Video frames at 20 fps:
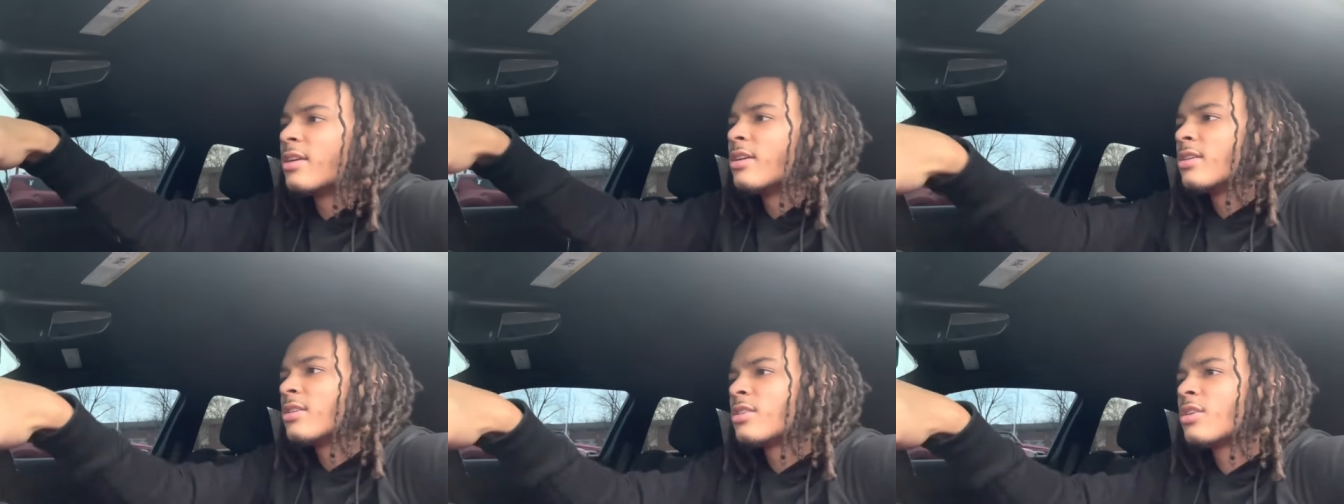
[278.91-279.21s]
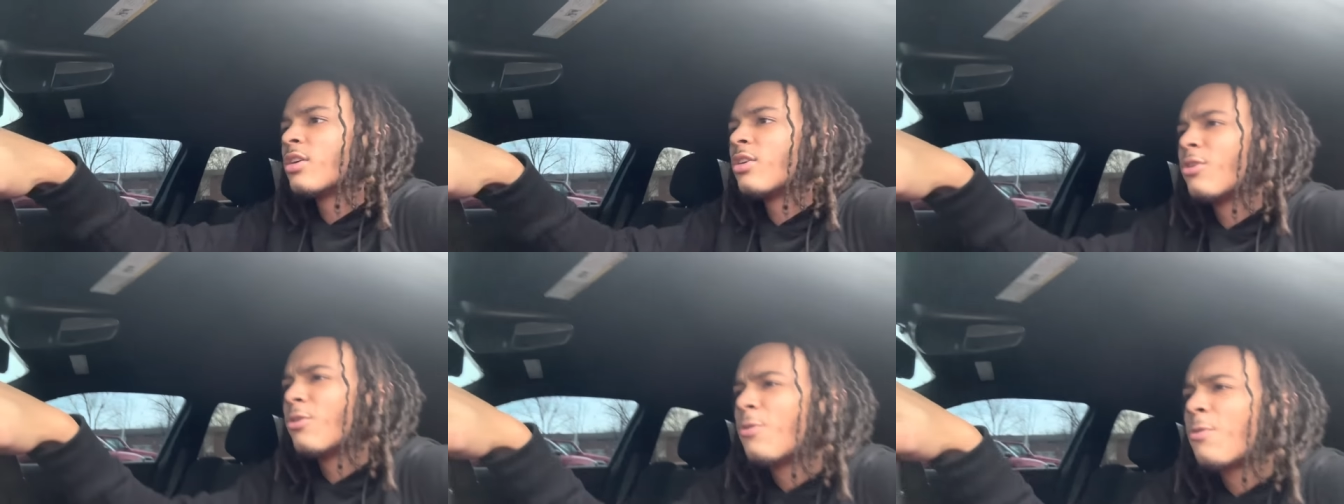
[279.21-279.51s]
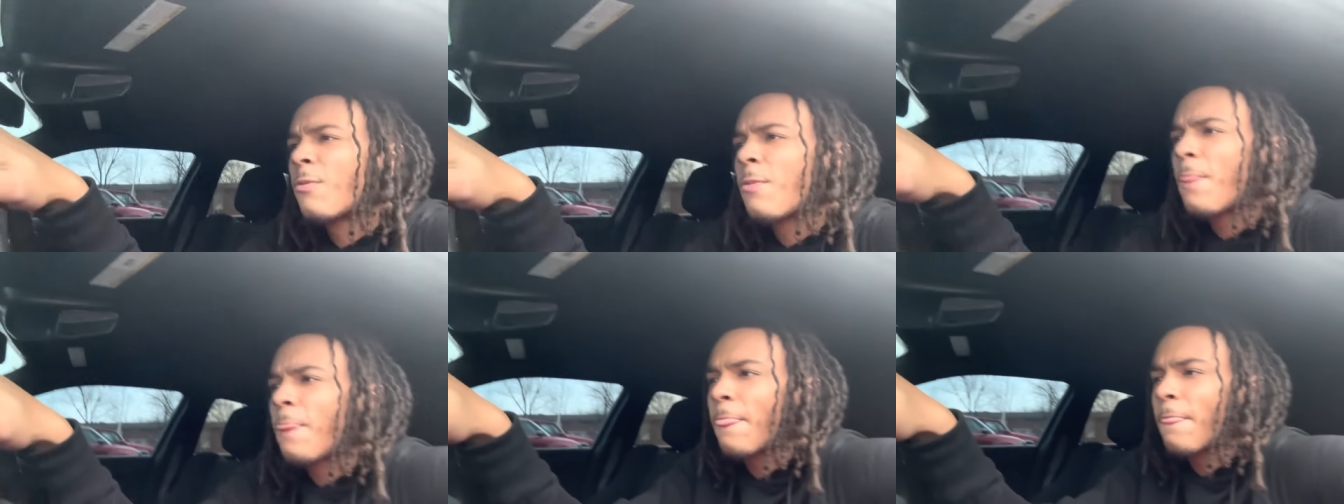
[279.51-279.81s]
So
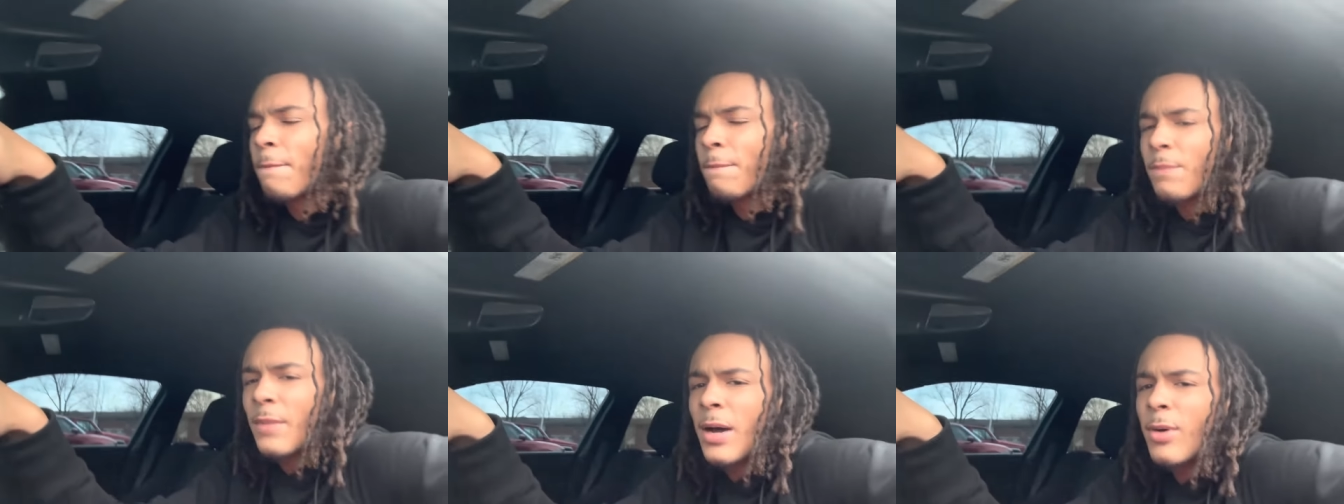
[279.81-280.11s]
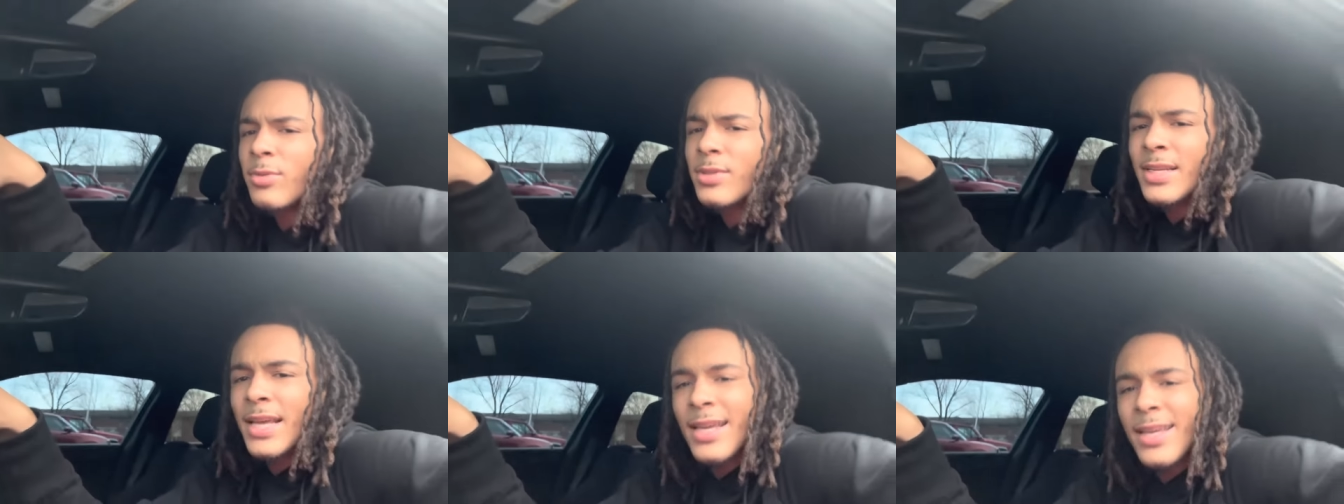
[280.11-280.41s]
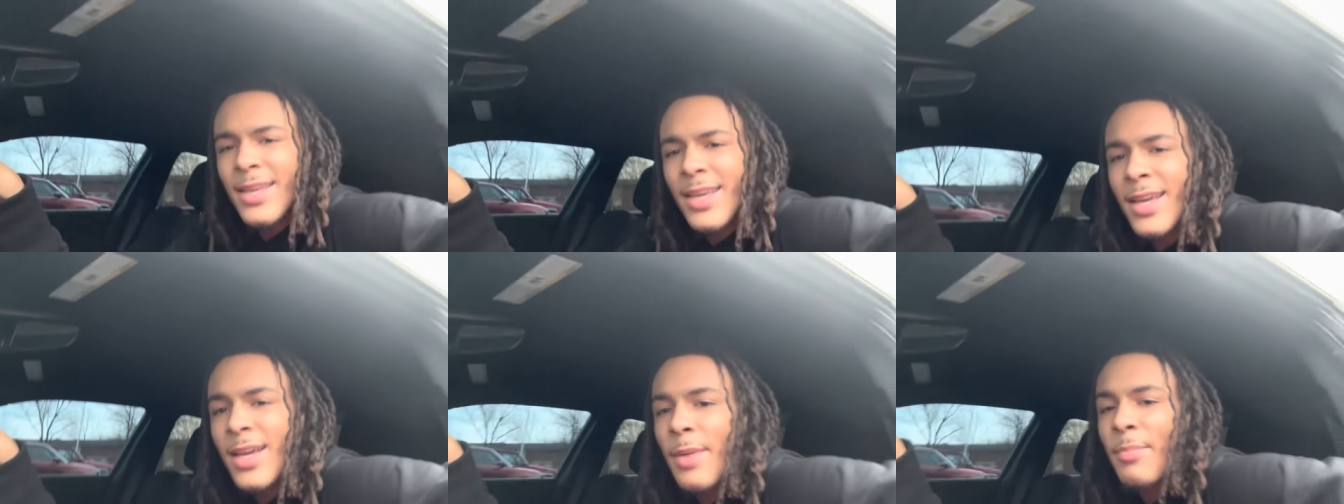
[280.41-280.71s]
I was like,
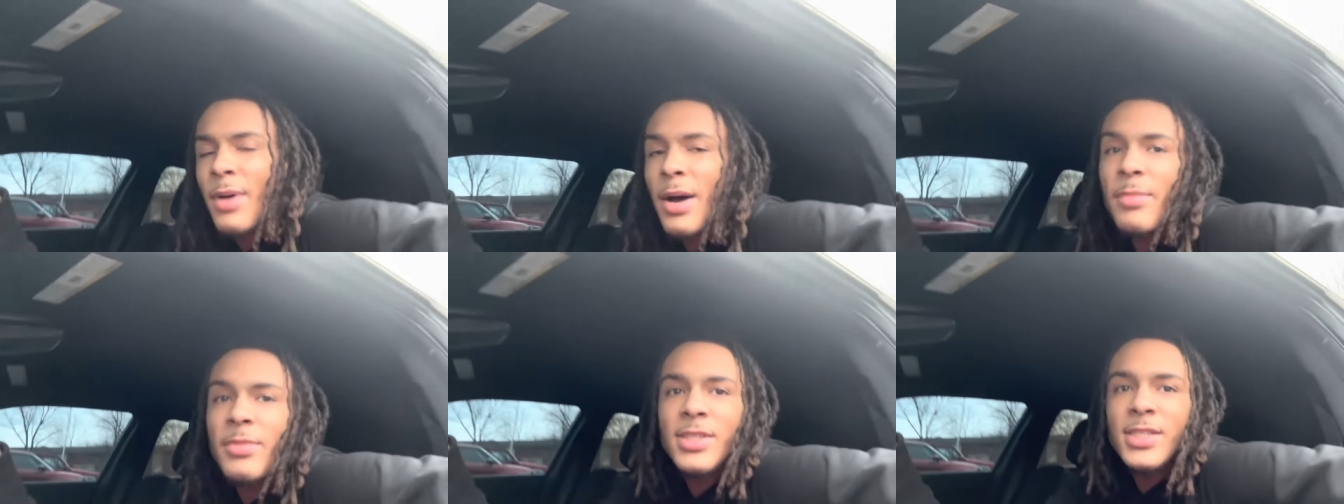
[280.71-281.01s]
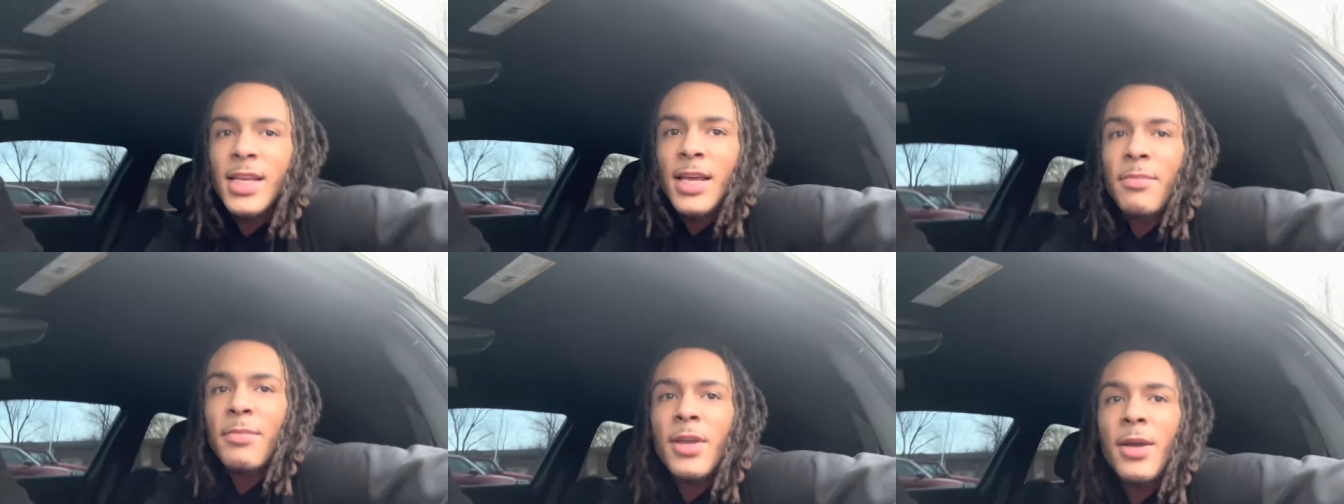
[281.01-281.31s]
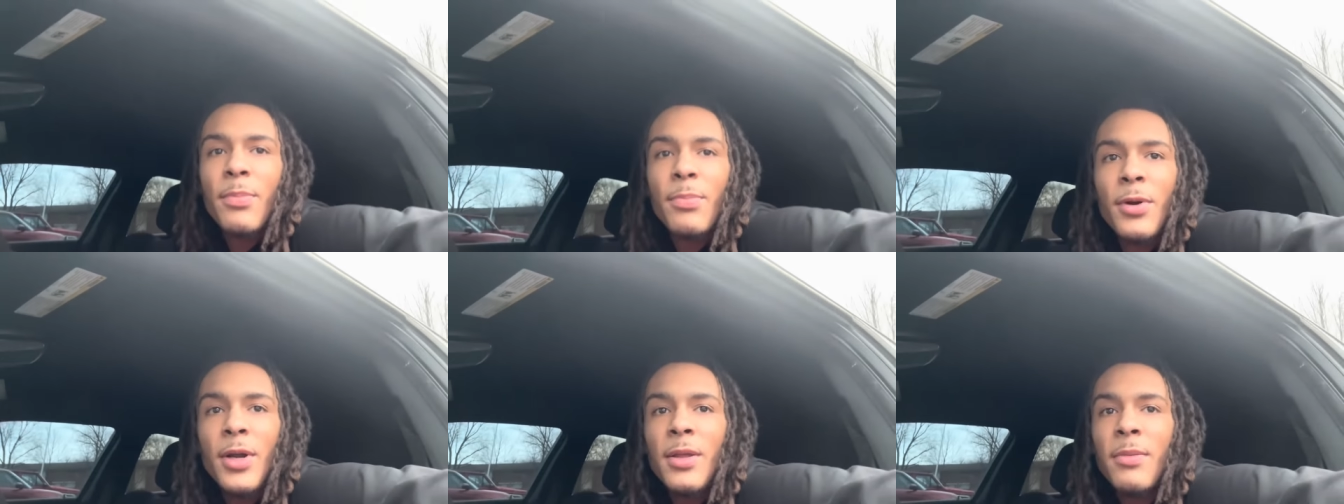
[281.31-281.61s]
yeah, I'm, I'm gonna save me a
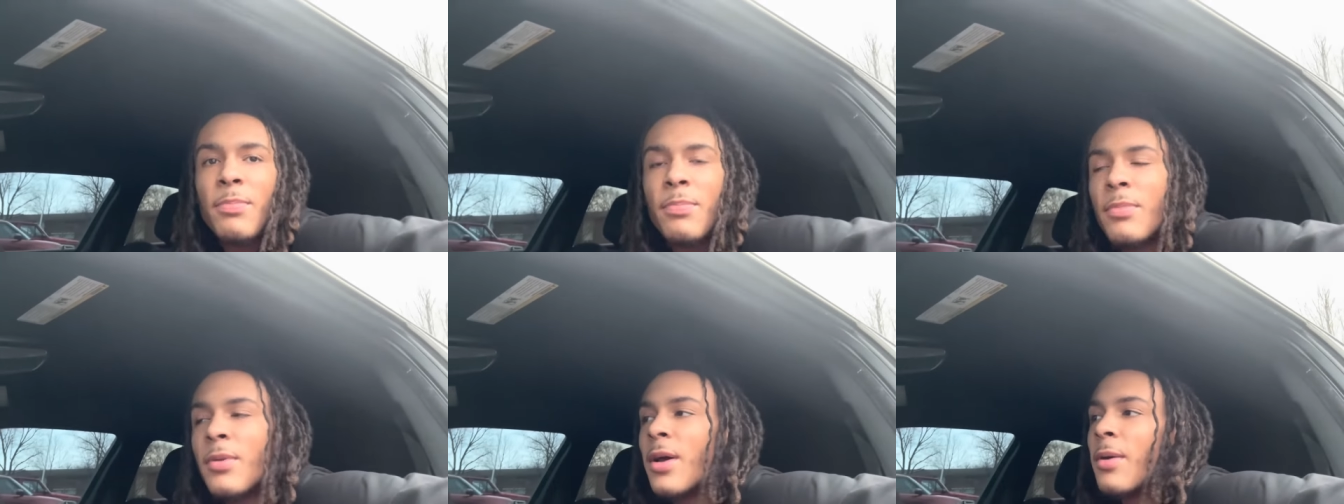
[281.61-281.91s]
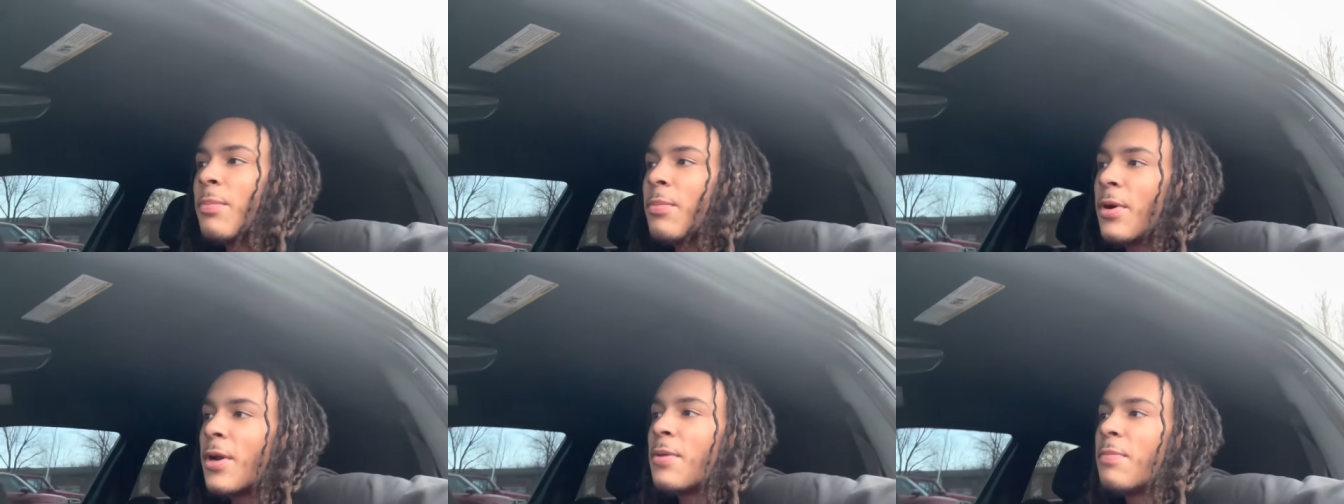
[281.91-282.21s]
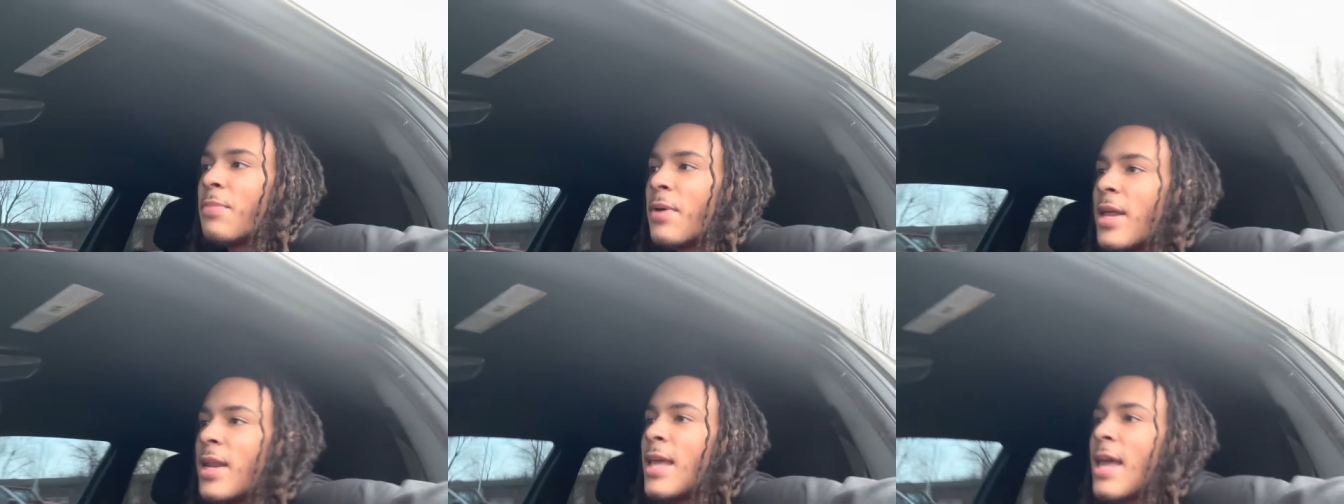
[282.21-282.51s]
pretty a pretty
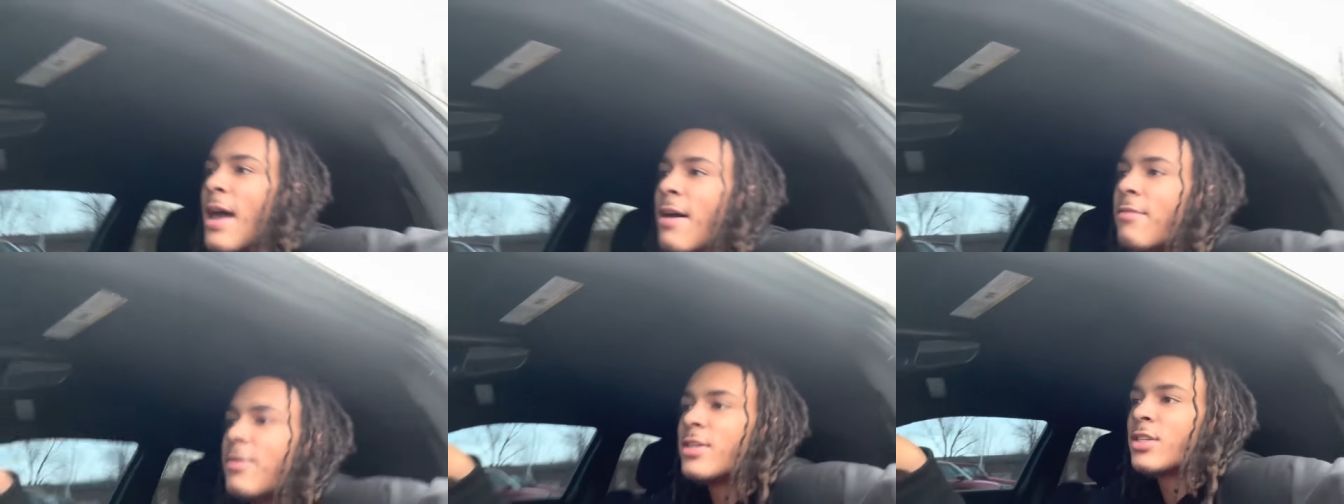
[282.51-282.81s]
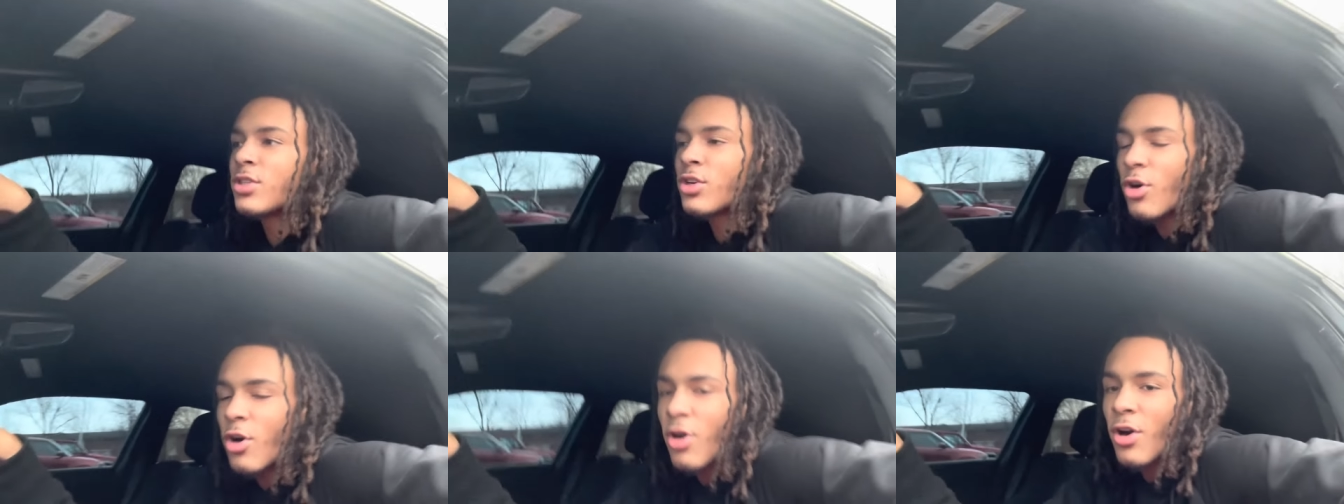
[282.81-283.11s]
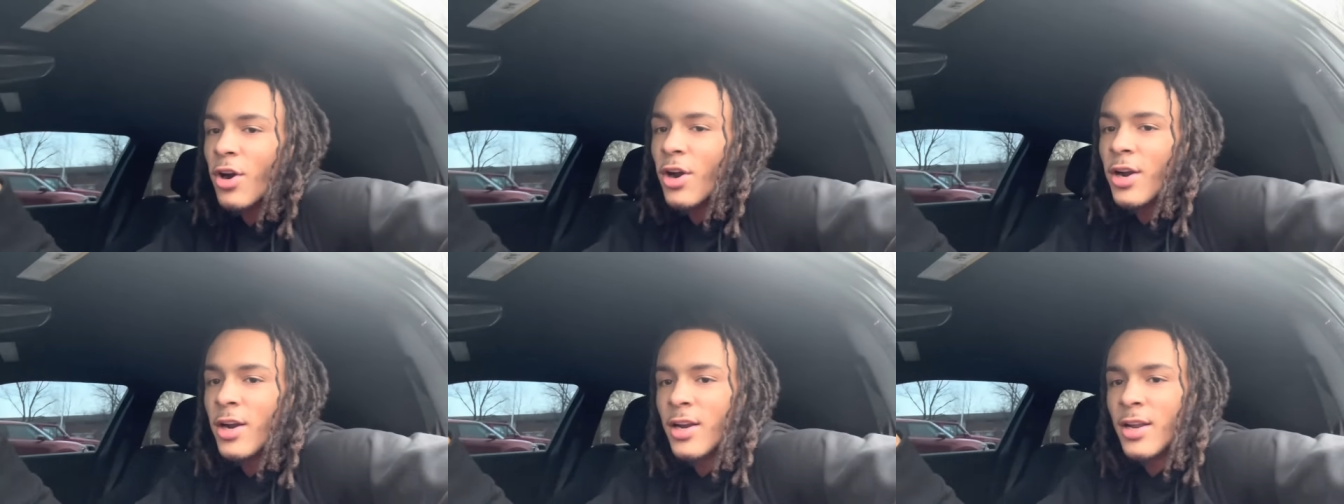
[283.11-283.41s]
penny having this
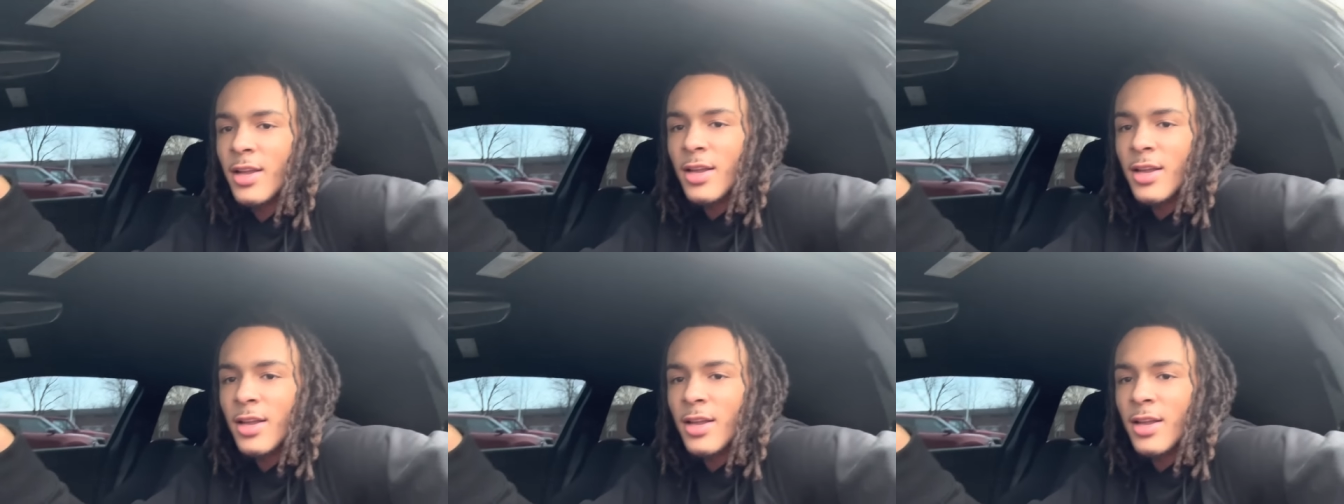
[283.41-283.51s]
car.